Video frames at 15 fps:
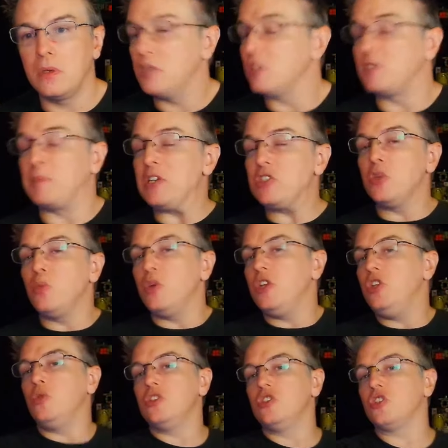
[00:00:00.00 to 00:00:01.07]
especially when
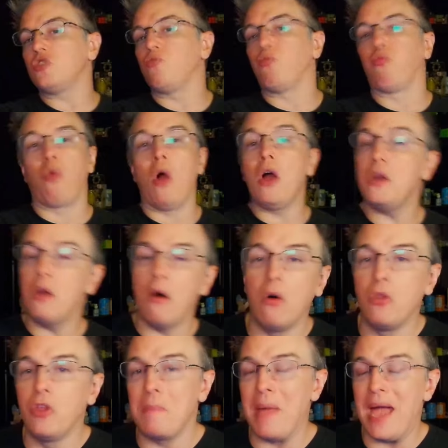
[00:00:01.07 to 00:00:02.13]
you can just run all
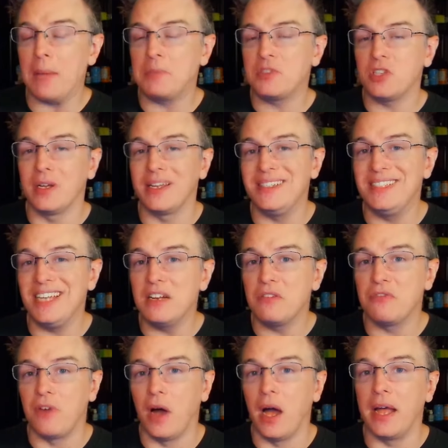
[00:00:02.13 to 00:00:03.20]
the maps
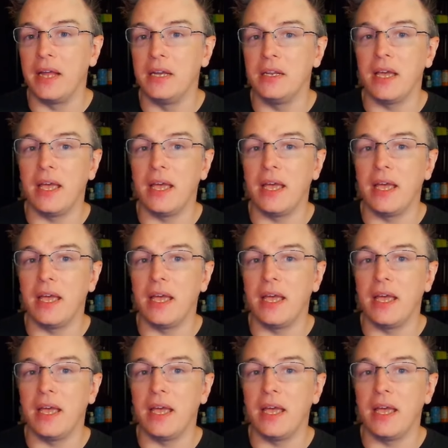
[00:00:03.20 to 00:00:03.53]
unidentified